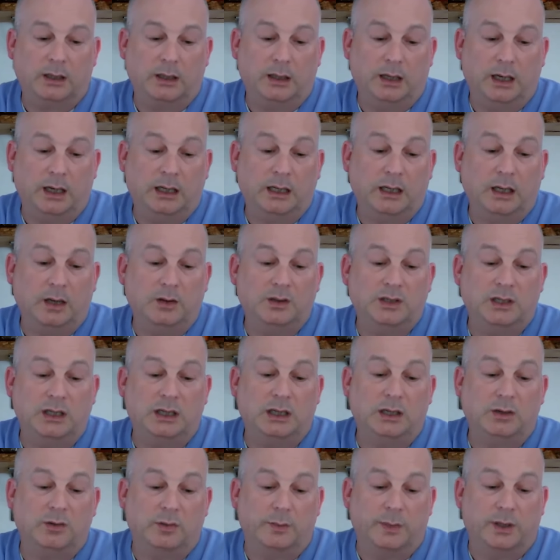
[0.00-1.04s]
and it goes in
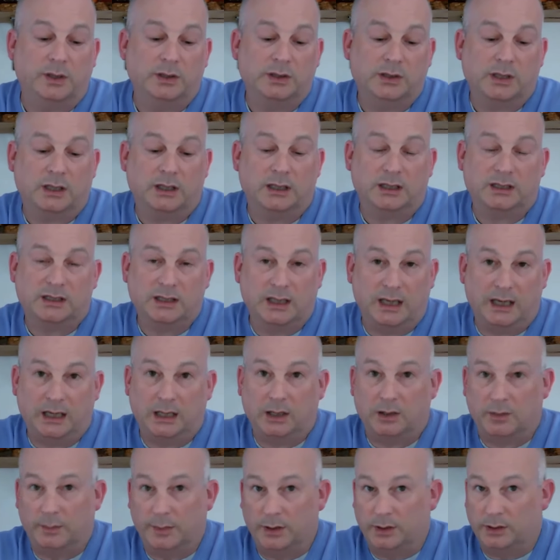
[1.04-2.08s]
increments, and they're set
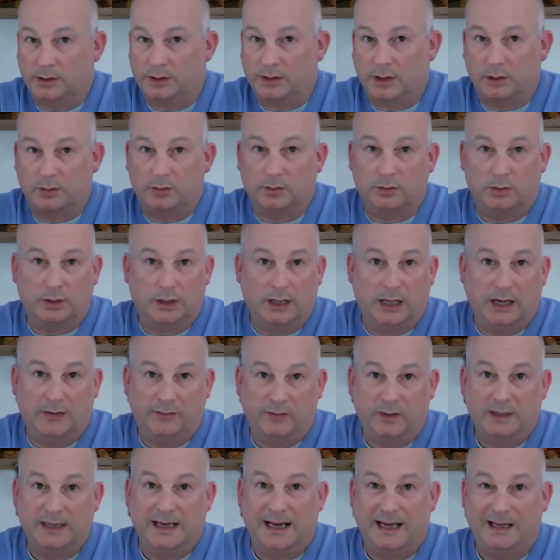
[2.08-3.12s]
increments, so
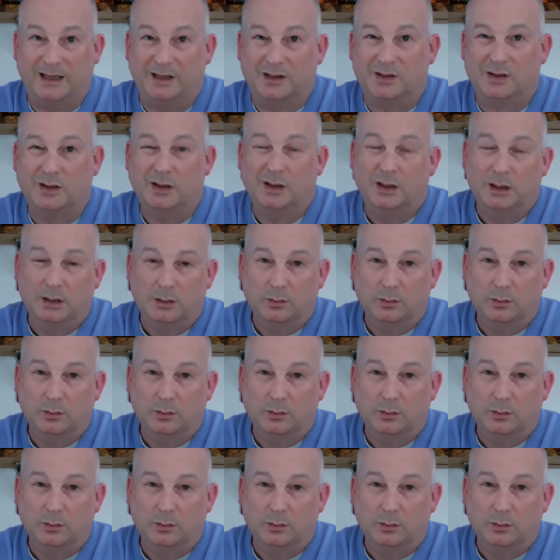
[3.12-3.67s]
every lens